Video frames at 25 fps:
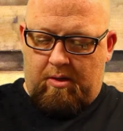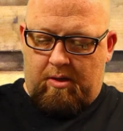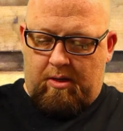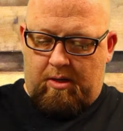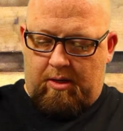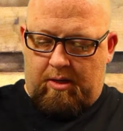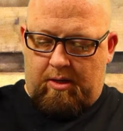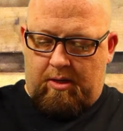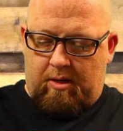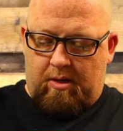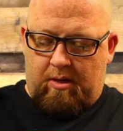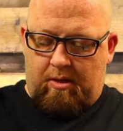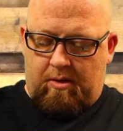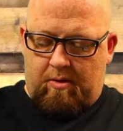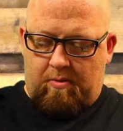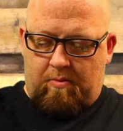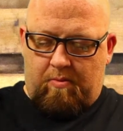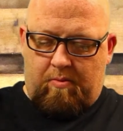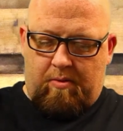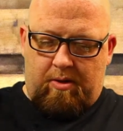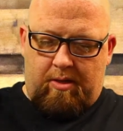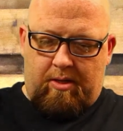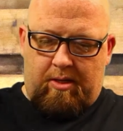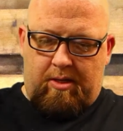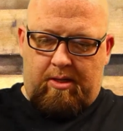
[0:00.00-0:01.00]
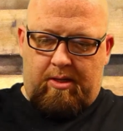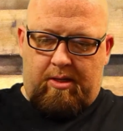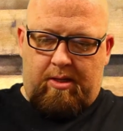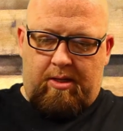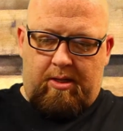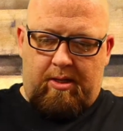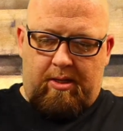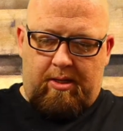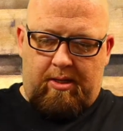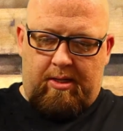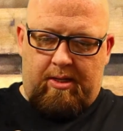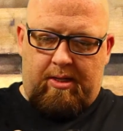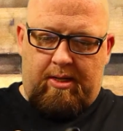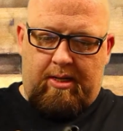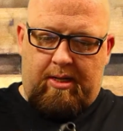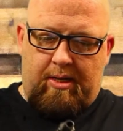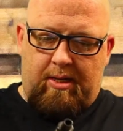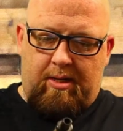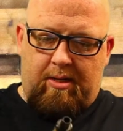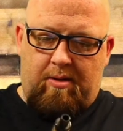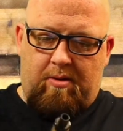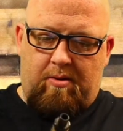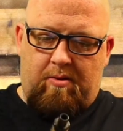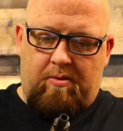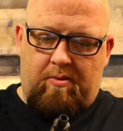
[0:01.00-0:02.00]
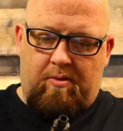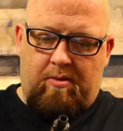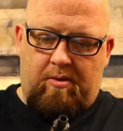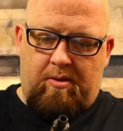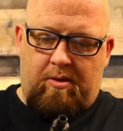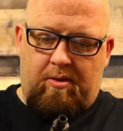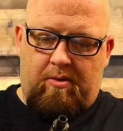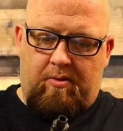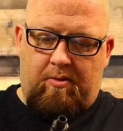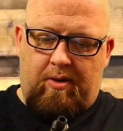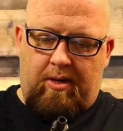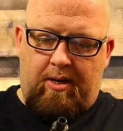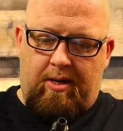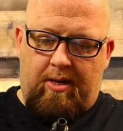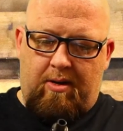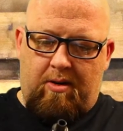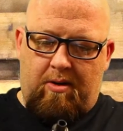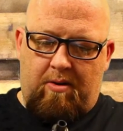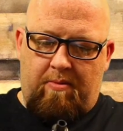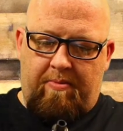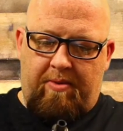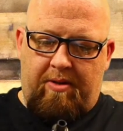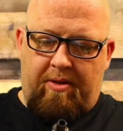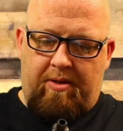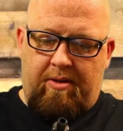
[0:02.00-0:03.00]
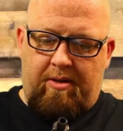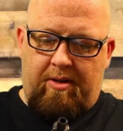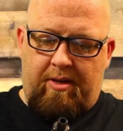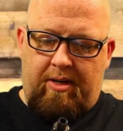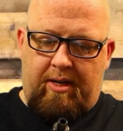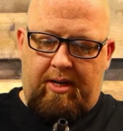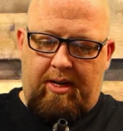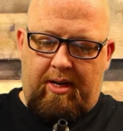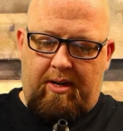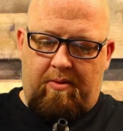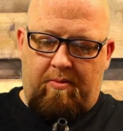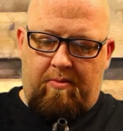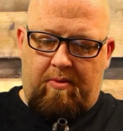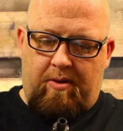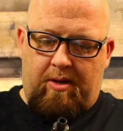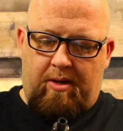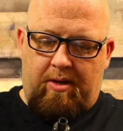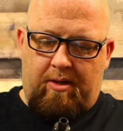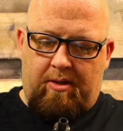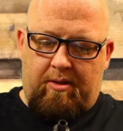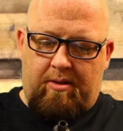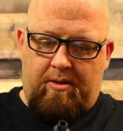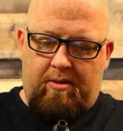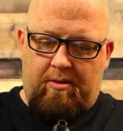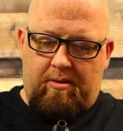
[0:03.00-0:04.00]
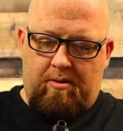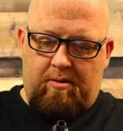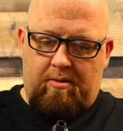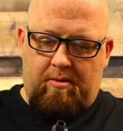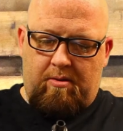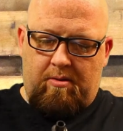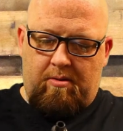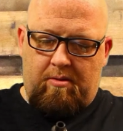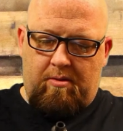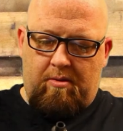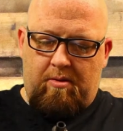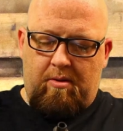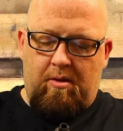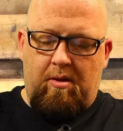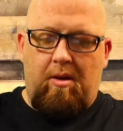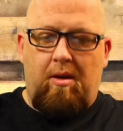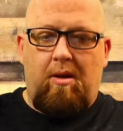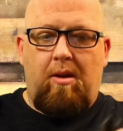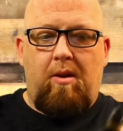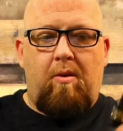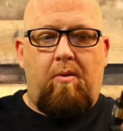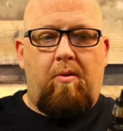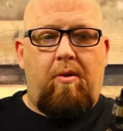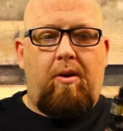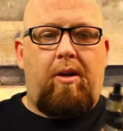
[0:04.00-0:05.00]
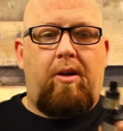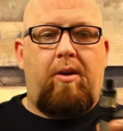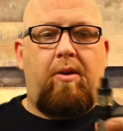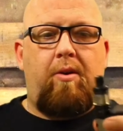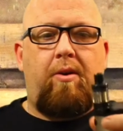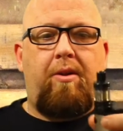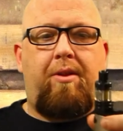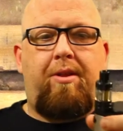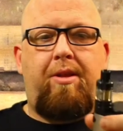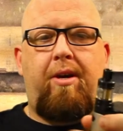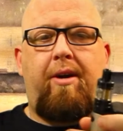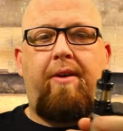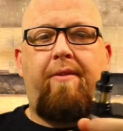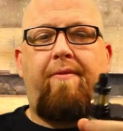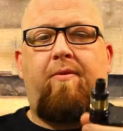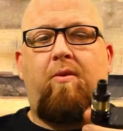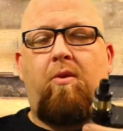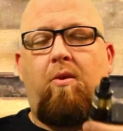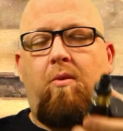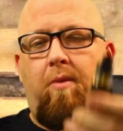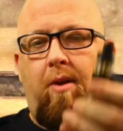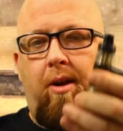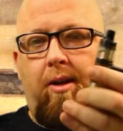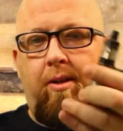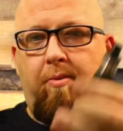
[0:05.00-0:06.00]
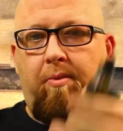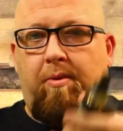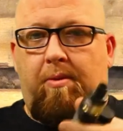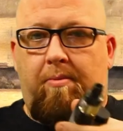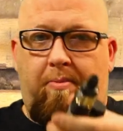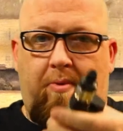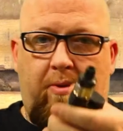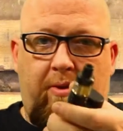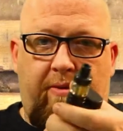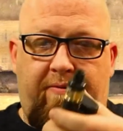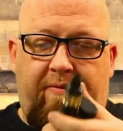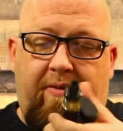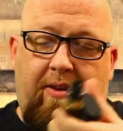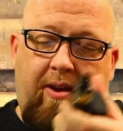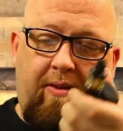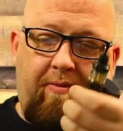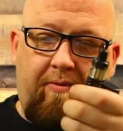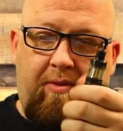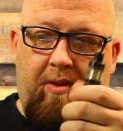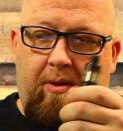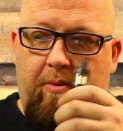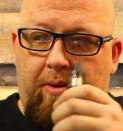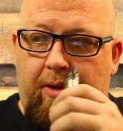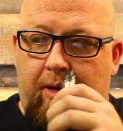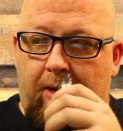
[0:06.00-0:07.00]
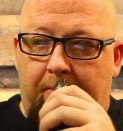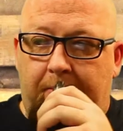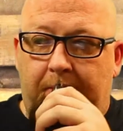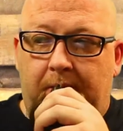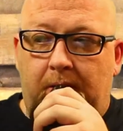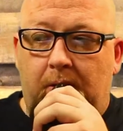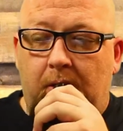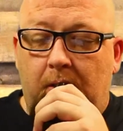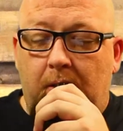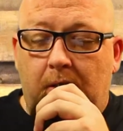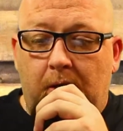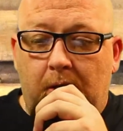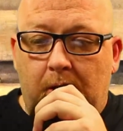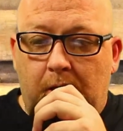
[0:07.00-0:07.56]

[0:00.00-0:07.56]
And we're going to turn it down because right now I'm at 38 watts. We're going to do a 34 watts with a 0.5, see what happens.